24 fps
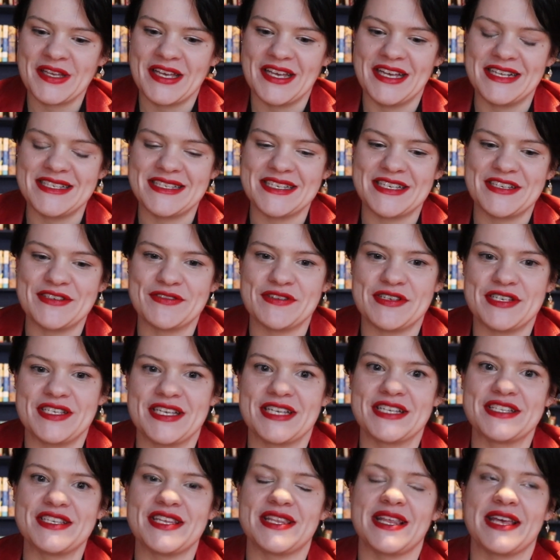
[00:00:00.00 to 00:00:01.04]
It's
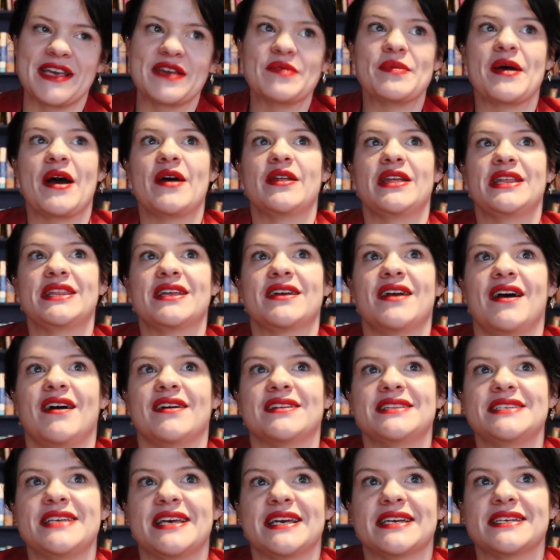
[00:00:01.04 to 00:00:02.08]
interesting to think about in the
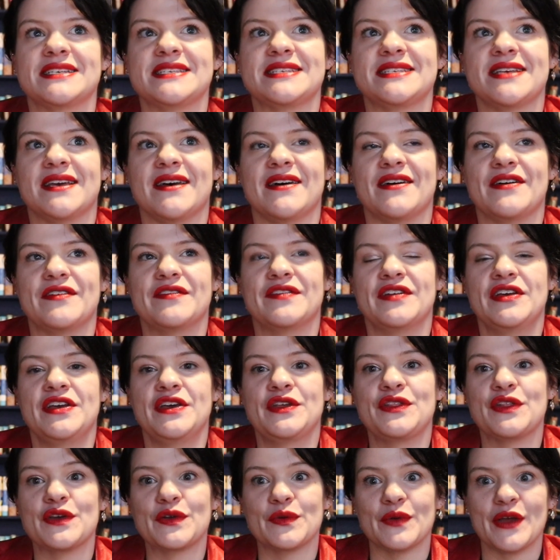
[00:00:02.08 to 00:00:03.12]
context of
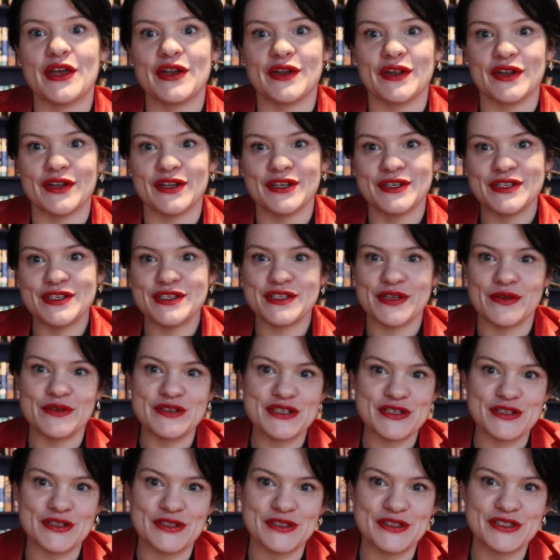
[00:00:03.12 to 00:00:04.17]
the greater
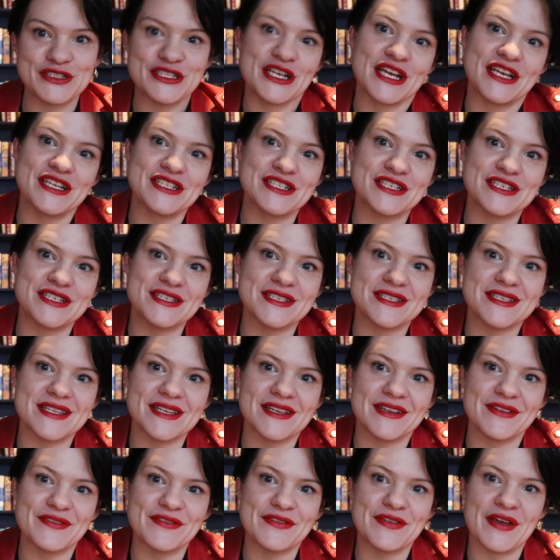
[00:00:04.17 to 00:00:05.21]
social changes
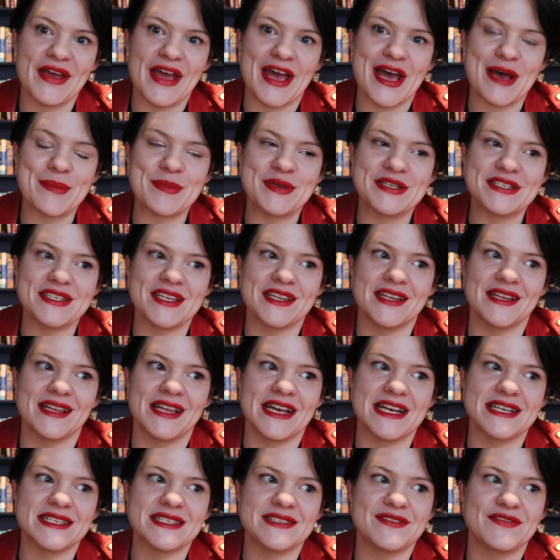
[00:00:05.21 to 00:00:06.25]
that have happened in the
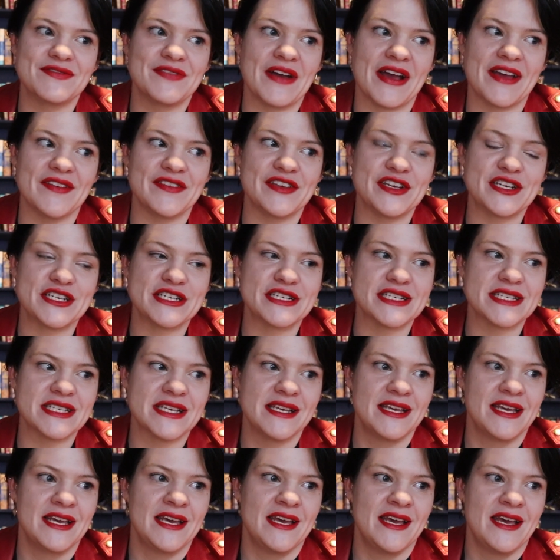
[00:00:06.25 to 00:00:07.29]
last 5 years.
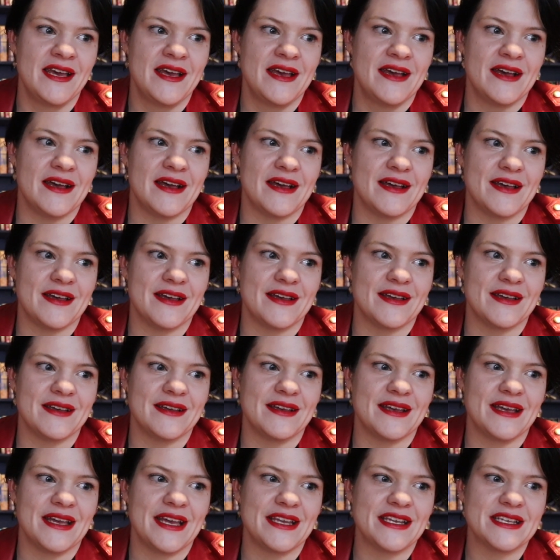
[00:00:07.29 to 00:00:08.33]
And
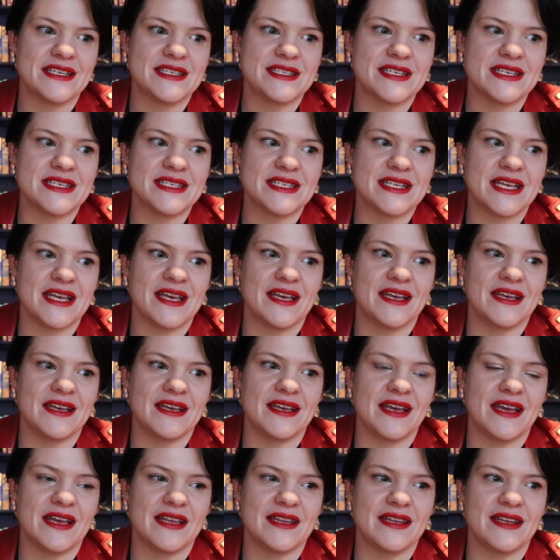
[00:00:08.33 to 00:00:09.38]
it's just
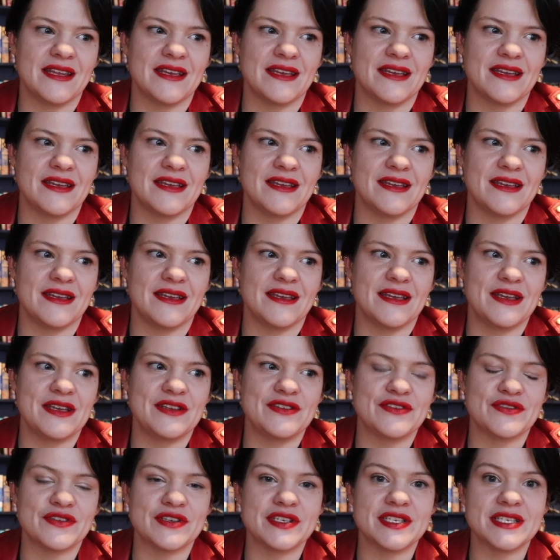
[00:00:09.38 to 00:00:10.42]
an
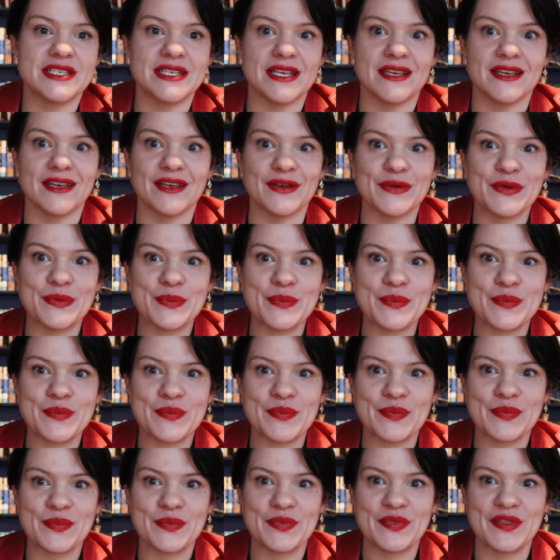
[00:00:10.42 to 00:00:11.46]
interesting
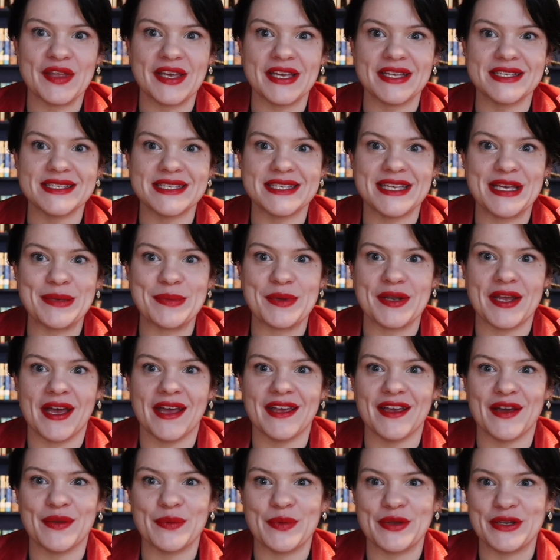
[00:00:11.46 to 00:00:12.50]
thing to keep an
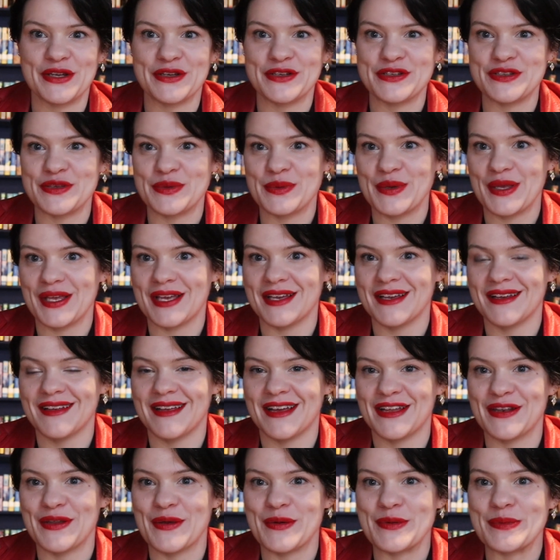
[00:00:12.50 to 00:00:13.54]
eye on when you're doing
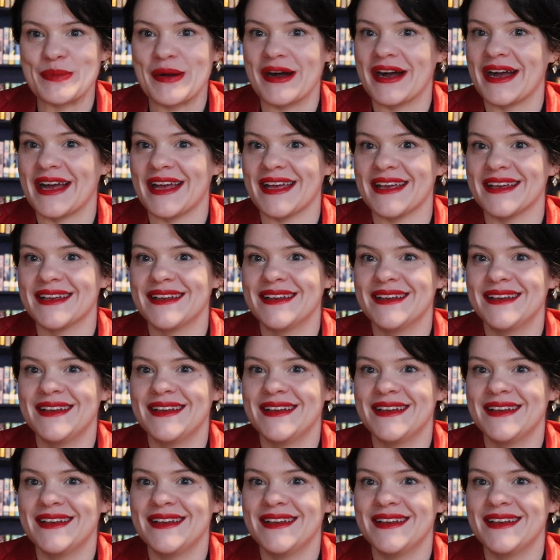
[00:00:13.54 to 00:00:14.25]
a no-buy.